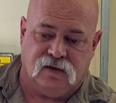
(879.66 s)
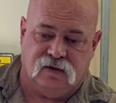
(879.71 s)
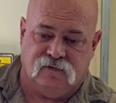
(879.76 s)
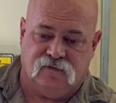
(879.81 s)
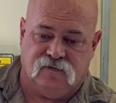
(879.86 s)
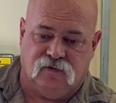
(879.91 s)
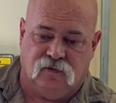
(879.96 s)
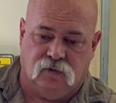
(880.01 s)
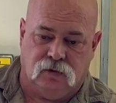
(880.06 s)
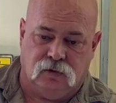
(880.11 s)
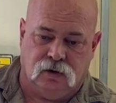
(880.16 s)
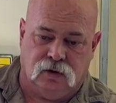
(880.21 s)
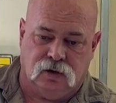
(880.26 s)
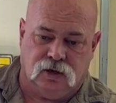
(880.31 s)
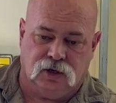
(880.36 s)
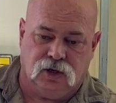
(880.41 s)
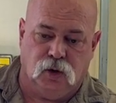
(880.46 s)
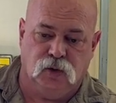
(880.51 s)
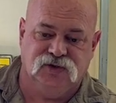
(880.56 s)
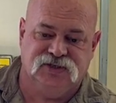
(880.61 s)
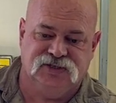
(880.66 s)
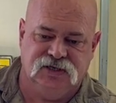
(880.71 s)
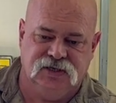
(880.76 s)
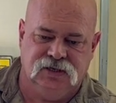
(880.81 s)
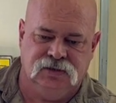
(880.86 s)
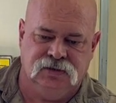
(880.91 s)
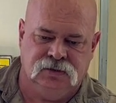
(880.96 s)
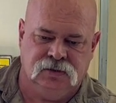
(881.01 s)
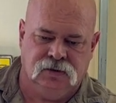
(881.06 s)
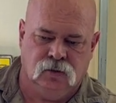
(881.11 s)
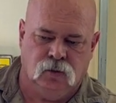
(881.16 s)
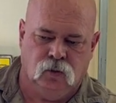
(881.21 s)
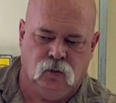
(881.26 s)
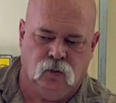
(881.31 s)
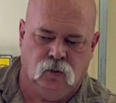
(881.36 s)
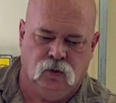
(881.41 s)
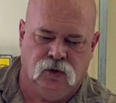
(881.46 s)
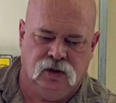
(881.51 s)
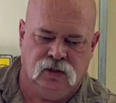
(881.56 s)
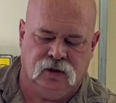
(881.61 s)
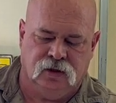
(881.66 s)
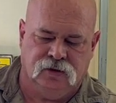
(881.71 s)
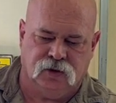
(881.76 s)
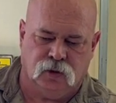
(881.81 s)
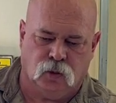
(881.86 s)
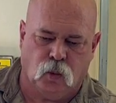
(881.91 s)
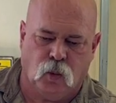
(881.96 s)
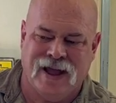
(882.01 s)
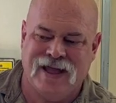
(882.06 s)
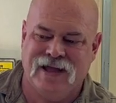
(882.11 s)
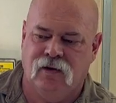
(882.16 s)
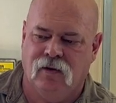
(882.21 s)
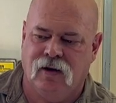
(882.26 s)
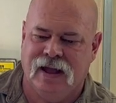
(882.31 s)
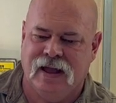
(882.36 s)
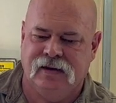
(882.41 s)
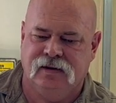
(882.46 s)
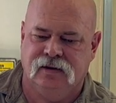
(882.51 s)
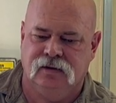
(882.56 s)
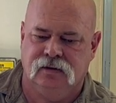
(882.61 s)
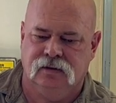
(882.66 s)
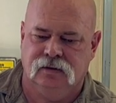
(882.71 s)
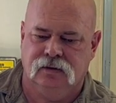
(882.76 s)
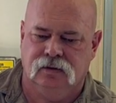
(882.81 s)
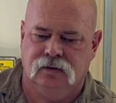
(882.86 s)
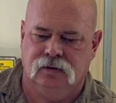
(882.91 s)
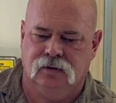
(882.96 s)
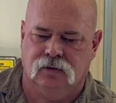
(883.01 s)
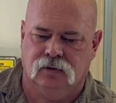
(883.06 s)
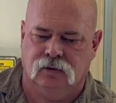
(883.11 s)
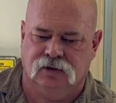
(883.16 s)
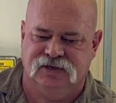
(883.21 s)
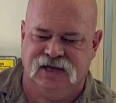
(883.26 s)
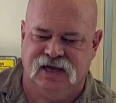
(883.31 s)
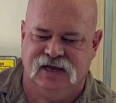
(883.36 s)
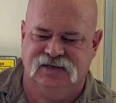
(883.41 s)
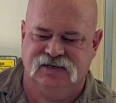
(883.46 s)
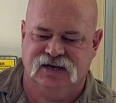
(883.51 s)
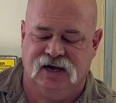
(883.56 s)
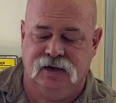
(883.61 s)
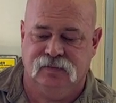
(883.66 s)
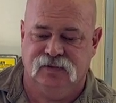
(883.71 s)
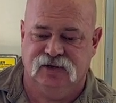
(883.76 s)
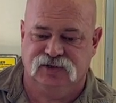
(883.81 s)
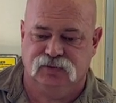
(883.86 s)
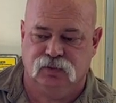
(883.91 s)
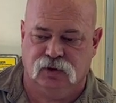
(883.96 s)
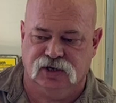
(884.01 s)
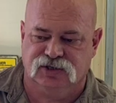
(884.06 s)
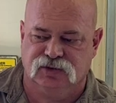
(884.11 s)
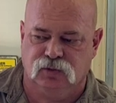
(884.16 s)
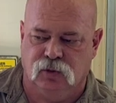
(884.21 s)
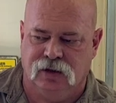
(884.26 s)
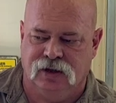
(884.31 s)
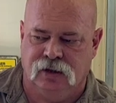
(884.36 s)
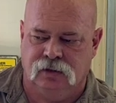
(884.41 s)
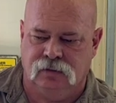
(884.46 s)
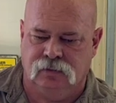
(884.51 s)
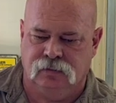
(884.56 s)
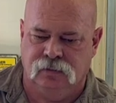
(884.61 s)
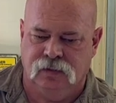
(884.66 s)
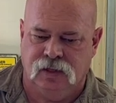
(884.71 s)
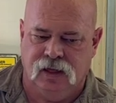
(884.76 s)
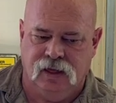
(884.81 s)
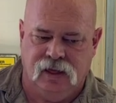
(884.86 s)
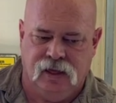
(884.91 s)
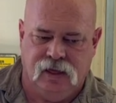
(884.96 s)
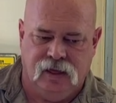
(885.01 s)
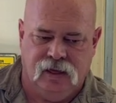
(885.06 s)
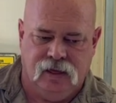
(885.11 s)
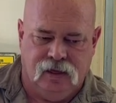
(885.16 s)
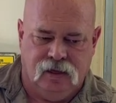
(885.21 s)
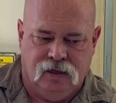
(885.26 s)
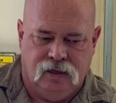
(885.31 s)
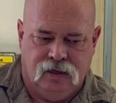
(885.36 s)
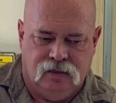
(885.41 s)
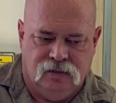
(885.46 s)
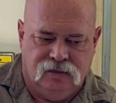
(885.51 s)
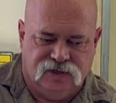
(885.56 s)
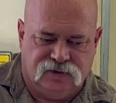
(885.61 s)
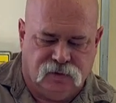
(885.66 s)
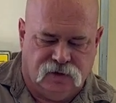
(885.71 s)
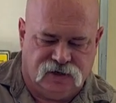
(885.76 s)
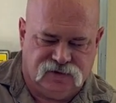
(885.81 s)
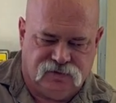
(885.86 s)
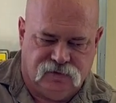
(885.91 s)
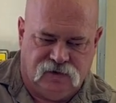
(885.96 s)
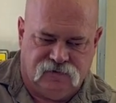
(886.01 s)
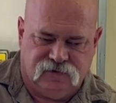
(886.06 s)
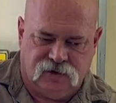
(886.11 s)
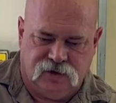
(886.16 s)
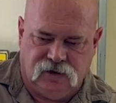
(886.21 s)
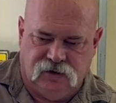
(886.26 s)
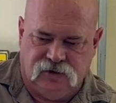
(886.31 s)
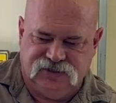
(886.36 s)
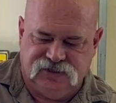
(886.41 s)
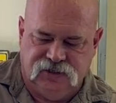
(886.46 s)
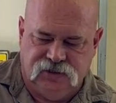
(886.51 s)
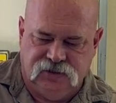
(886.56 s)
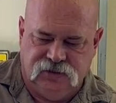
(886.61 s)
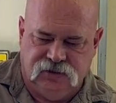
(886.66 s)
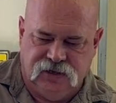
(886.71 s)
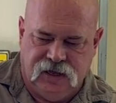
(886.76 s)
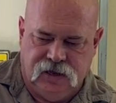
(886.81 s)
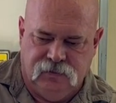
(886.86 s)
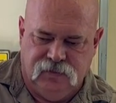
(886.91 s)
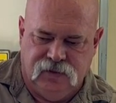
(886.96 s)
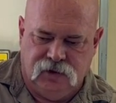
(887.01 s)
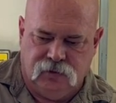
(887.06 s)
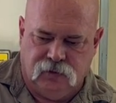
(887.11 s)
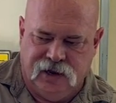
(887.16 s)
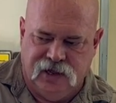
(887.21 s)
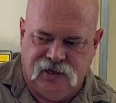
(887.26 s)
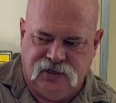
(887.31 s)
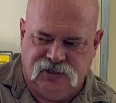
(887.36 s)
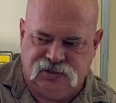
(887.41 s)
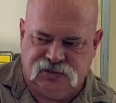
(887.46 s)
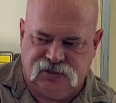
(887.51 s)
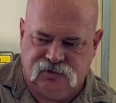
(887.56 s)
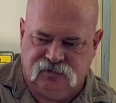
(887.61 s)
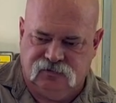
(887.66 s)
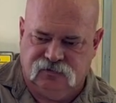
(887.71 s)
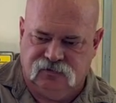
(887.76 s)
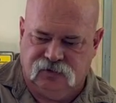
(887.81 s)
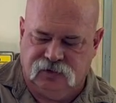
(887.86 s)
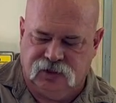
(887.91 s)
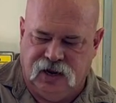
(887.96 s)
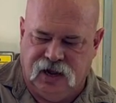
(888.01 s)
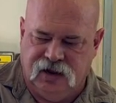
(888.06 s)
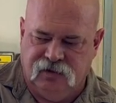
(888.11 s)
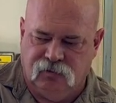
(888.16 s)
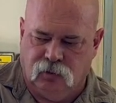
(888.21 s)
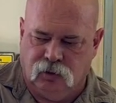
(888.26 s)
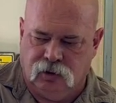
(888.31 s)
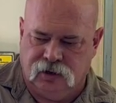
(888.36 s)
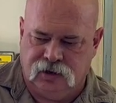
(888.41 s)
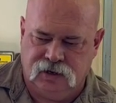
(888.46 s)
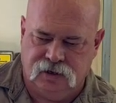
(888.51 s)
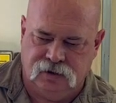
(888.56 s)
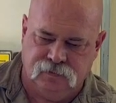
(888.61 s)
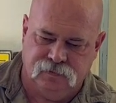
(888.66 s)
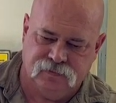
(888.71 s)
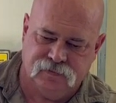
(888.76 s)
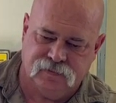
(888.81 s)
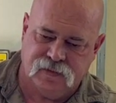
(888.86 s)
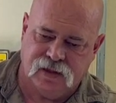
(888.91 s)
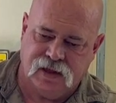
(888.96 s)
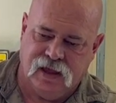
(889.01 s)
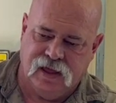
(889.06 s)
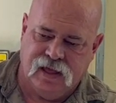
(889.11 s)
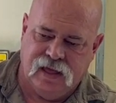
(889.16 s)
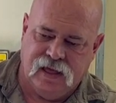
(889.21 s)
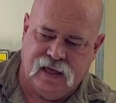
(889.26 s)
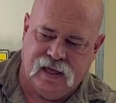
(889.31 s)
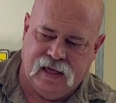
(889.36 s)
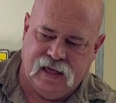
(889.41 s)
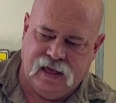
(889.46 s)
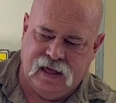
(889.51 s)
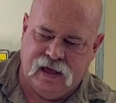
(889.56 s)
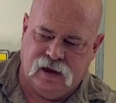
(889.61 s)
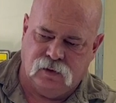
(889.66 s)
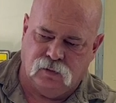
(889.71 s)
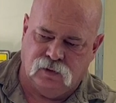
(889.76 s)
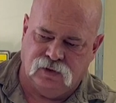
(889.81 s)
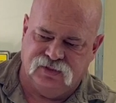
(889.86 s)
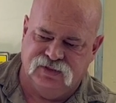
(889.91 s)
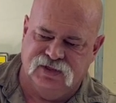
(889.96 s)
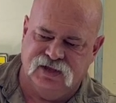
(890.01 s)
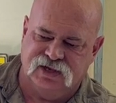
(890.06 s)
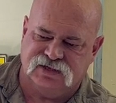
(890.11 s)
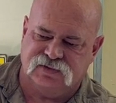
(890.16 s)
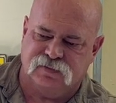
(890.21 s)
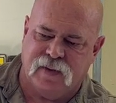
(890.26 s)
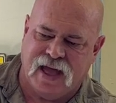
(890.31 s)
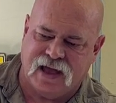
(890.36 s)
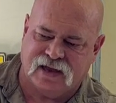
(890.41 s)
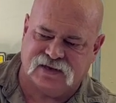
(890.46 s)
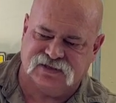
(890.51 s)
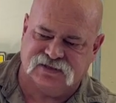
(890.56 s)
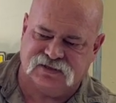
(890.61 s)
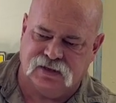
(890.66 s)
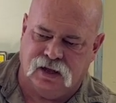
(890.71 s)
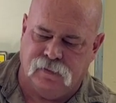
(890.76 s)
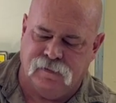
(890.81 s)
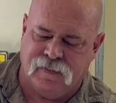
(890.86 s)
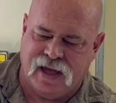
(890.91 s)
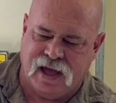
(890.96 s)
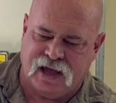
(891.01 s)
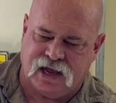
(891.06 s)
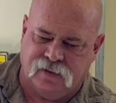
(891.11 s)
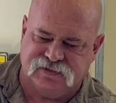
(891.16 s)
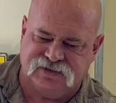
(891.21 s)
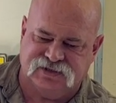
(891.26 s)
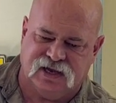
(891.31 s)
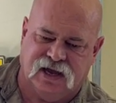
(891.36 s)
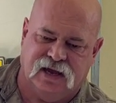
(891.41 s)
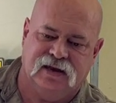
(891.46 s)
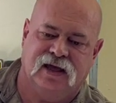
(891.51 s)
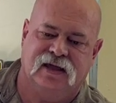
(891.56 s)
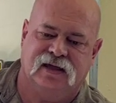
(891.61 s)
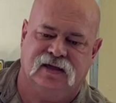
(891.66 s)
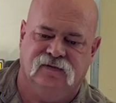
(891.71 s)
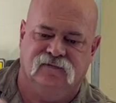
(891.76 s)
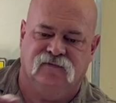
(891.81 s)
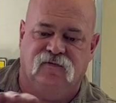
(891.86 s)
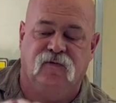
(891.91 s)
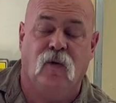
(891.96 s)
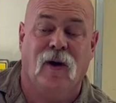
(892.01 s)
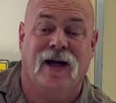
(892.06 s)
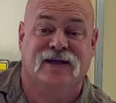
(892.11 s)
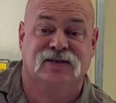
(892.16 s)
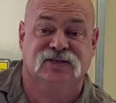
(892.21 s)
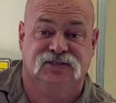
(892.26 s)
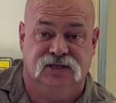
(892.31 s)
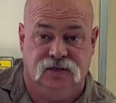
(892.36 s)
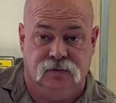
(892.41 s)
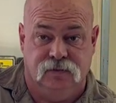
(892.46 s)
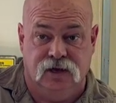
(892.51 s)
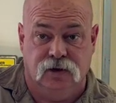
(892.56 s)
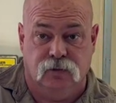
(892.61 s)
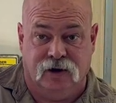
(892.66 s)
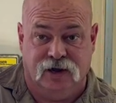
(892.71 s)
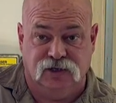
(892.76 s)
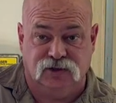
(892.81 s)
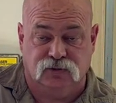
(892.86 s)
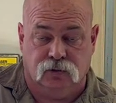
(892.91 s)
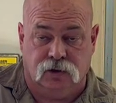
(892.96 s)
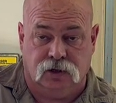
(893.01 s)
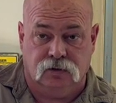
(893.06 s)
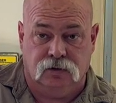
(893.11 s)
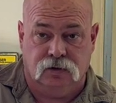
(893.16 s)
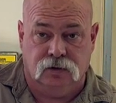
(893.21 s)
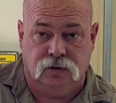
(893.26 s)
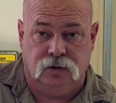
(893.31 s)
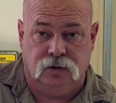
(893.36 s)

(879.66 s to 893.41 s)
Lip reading: For close-in, with under white light or daytime, this works well. This works well for close in and mid-range for the night work. And with this backup sight, I can flex to the mid-range work.